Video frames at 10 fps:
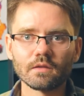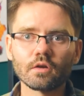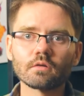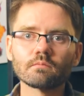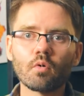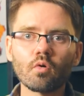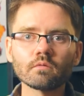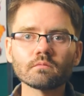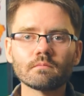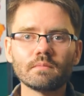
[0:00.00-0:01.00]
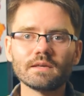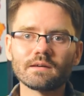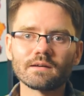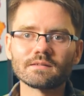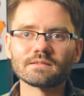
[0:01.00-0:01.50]
they're important
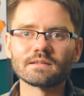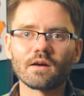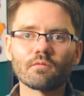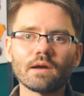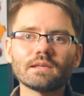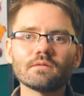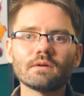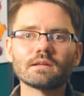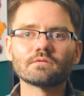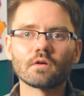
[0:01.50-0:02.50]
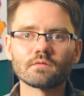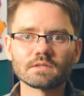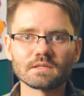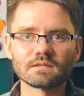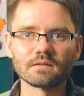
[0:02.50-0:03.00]
because a regulated nervous
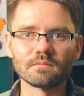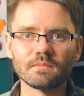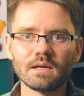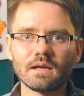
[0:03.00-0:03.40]
system